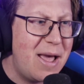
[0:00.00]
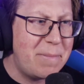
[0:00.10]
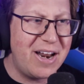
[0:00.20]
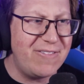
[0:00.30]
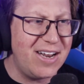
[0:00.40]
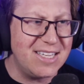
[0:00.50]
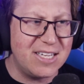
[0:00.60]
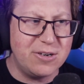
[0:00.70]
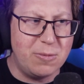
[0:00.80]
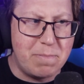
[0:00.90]
but even like
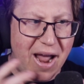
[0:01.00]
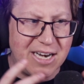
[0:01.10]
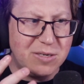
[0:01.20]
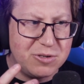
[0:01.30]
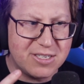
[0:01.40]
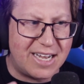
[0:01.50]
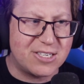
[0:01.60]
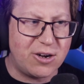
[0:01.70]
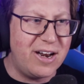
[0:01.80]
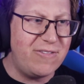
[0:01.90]
the little mandibles that
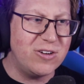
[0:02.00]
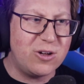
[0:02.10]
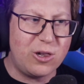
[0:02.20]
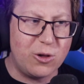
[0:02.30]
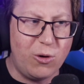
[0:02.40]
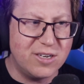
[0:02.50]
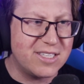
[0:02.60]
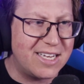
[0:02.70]
it's got, and even claws,